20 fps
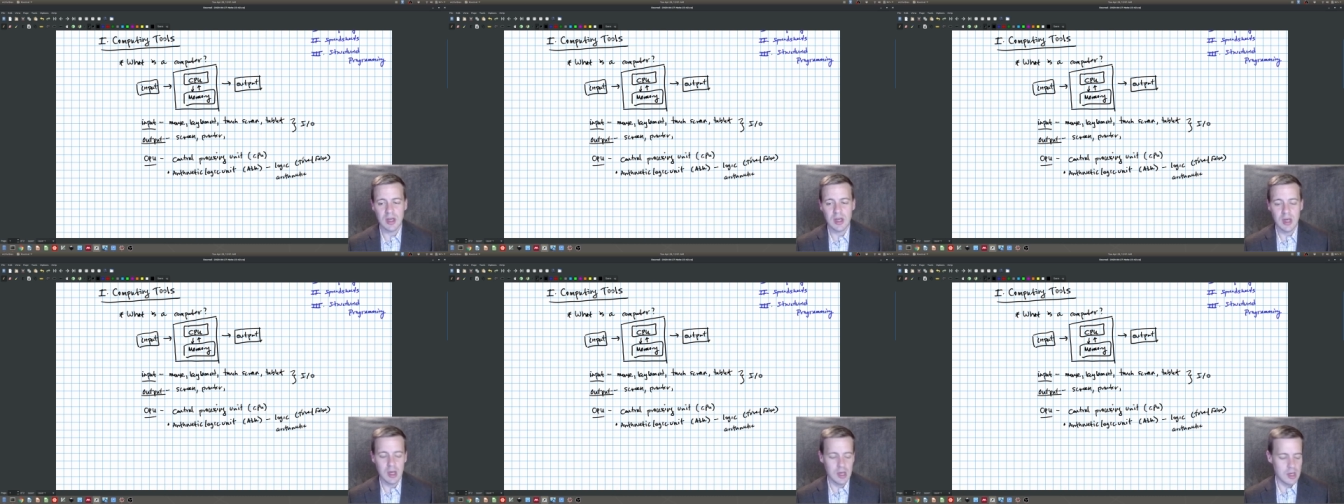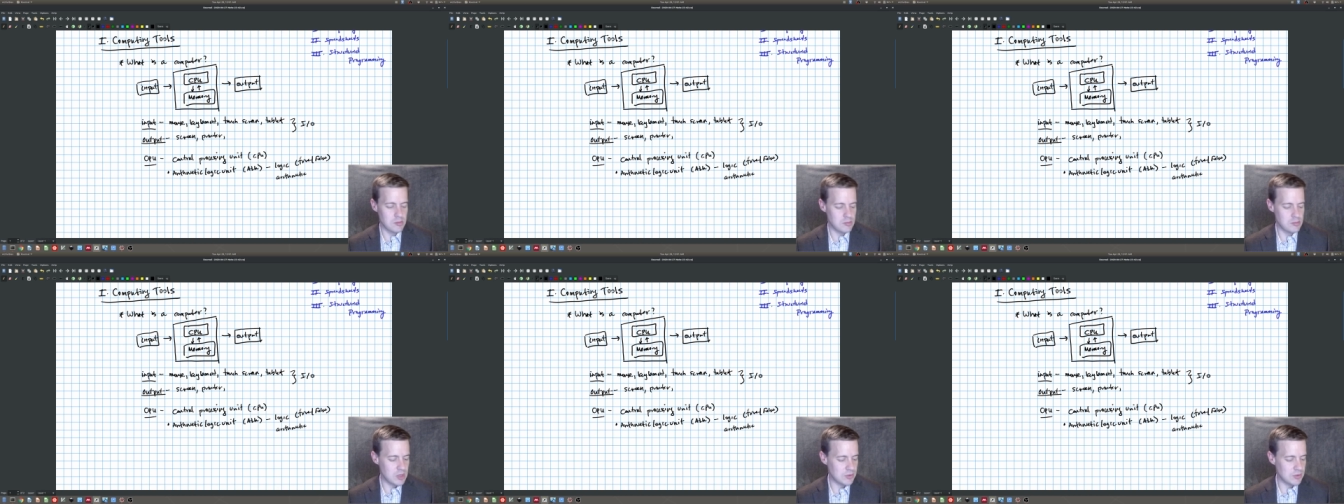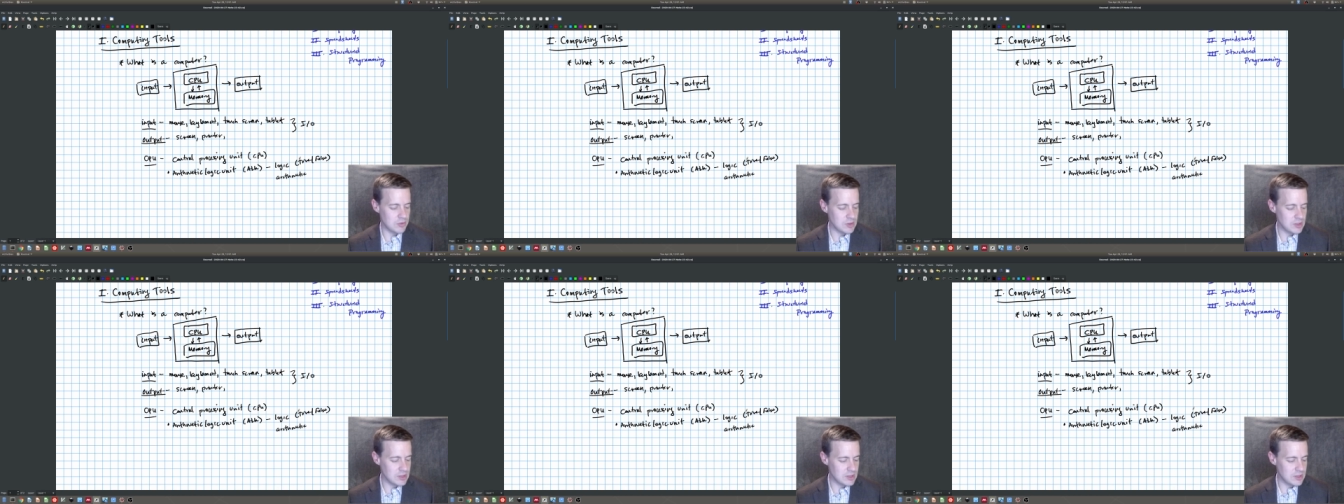And
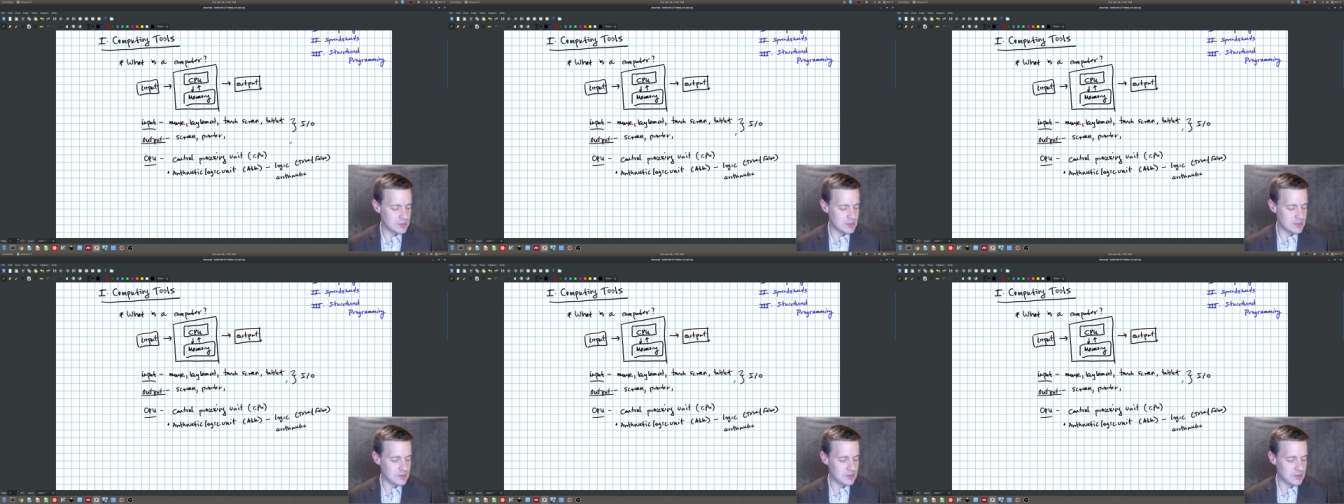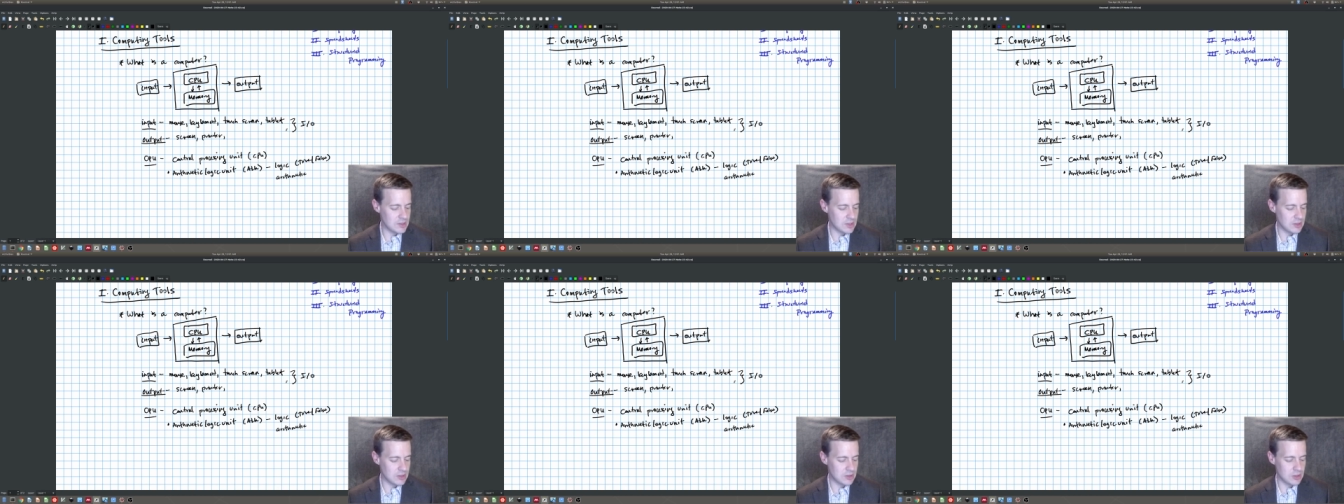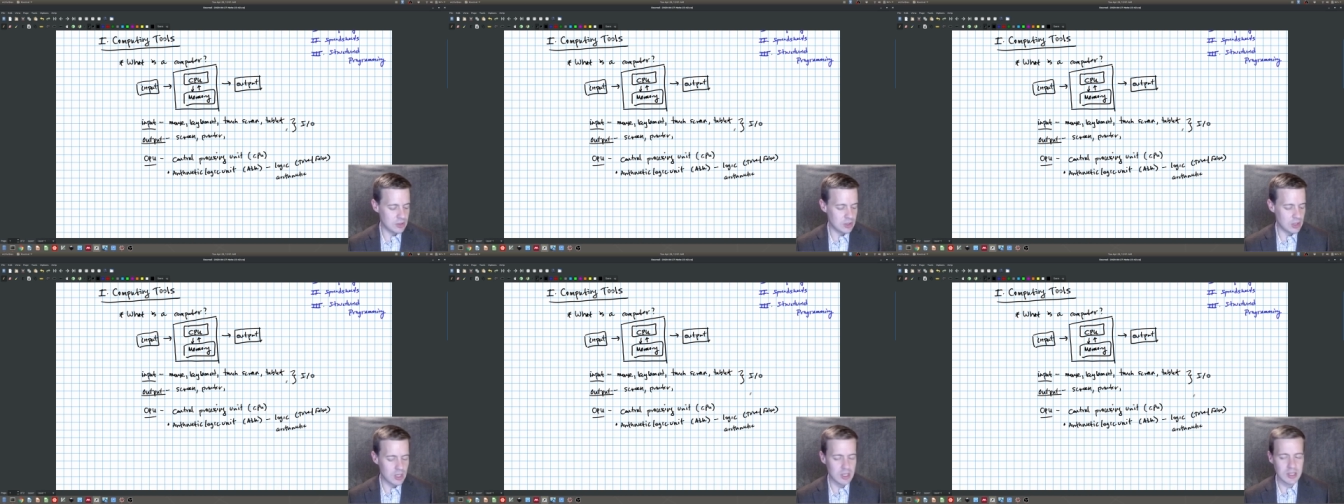really this is the
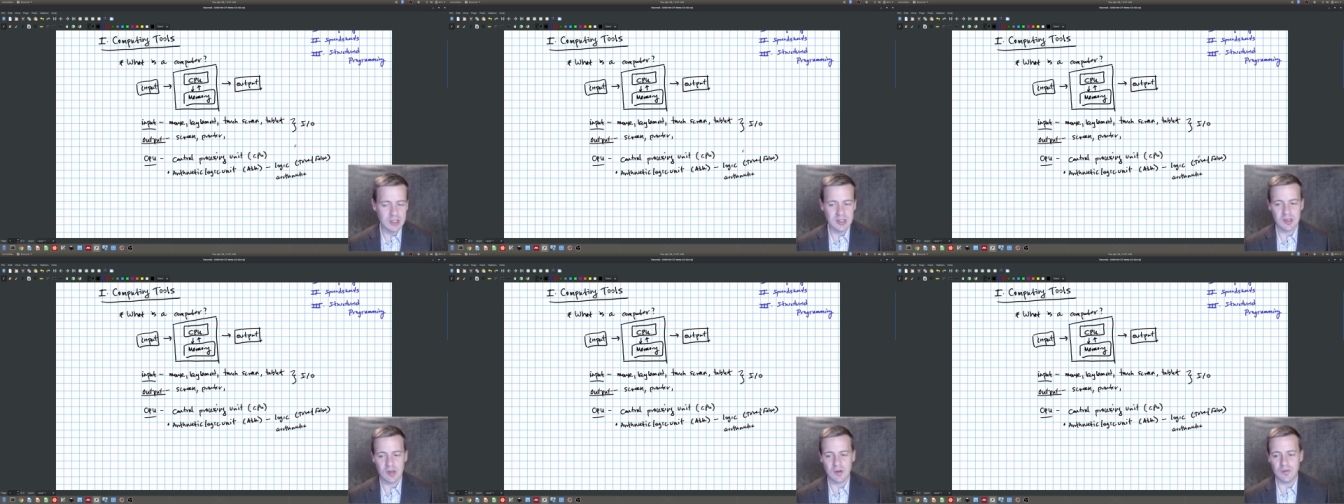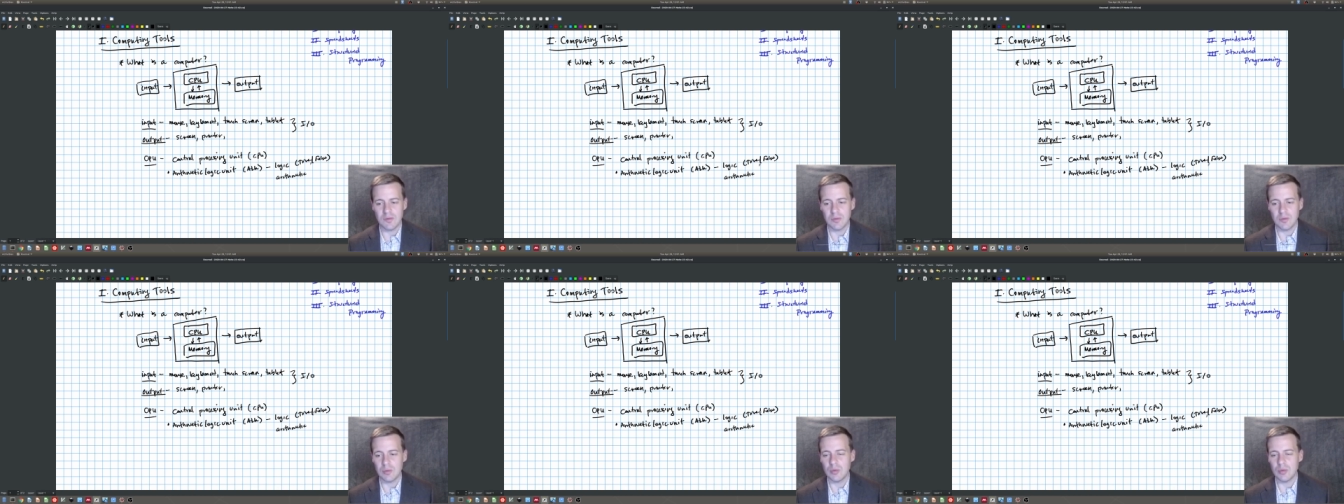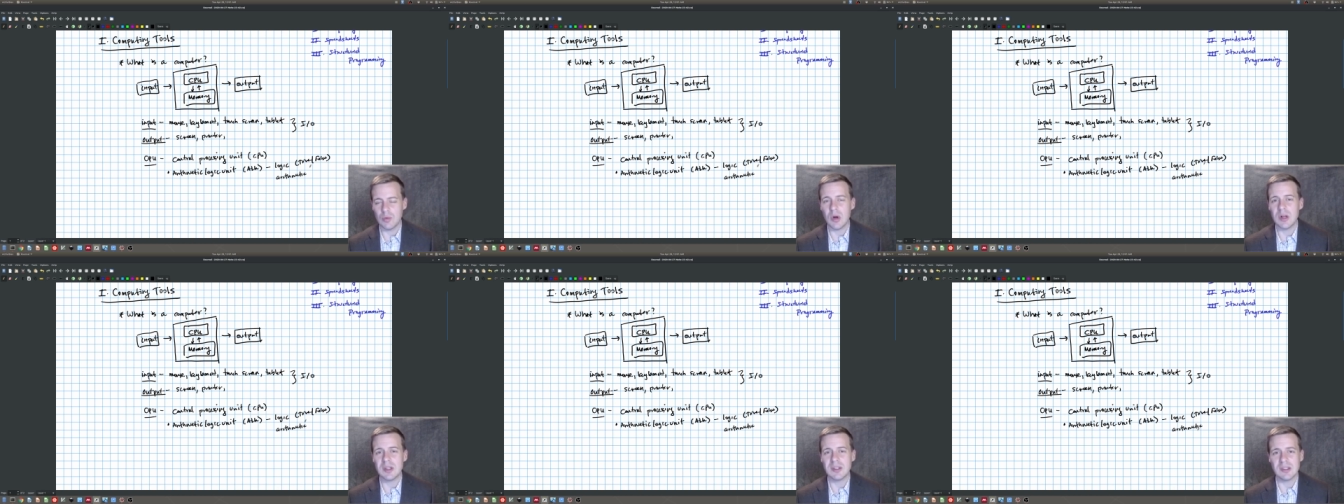guts of
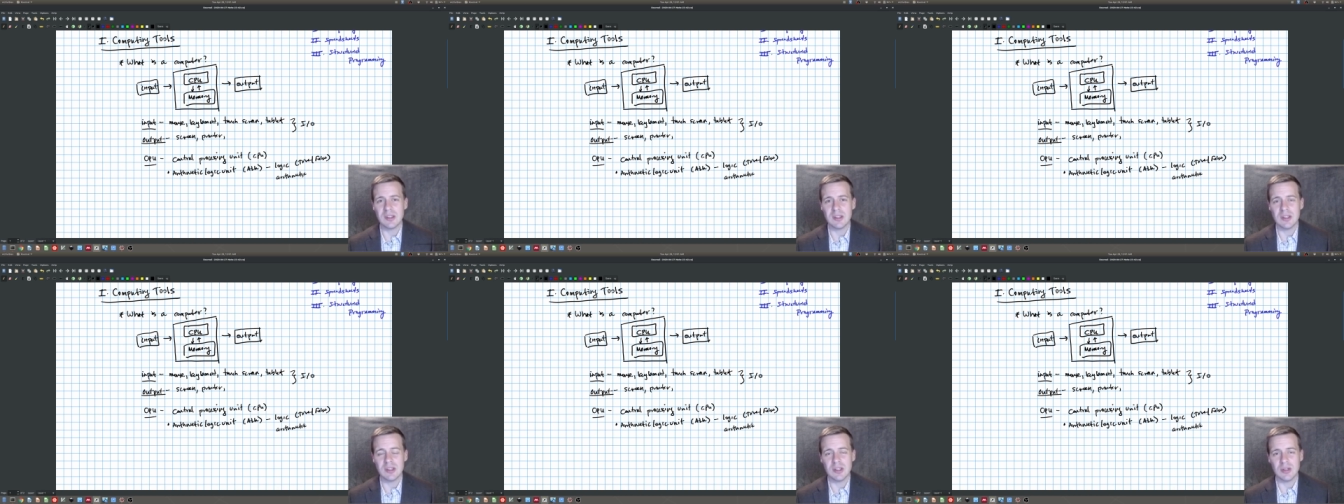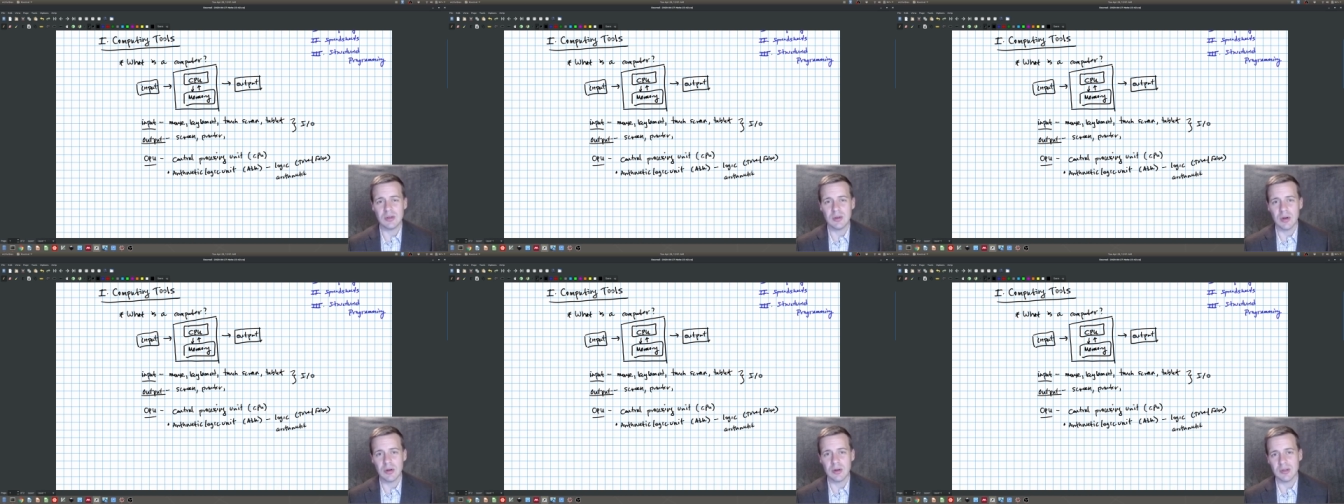1s and 0s,